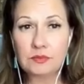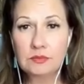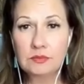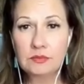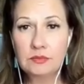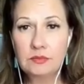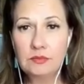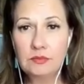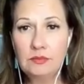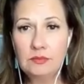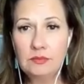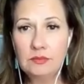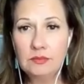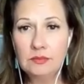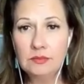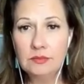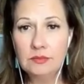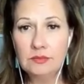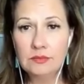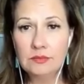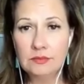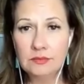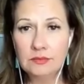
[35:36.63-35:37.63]
Yeah.
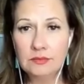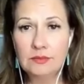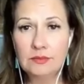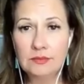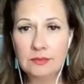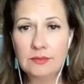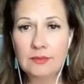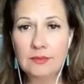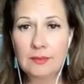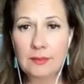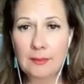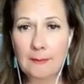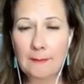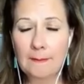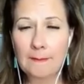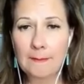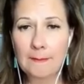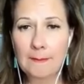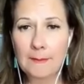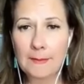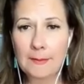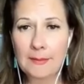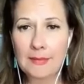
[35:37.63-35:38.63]
It's the
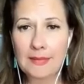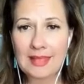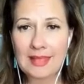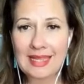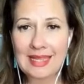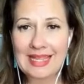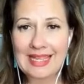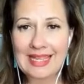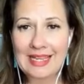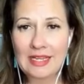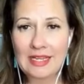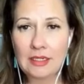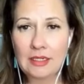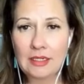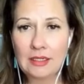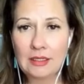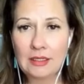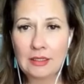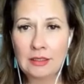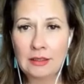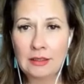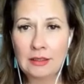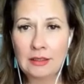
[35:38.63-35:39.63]
questioning in the
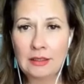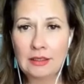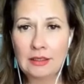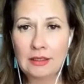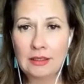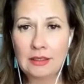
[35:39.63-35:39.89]
moment.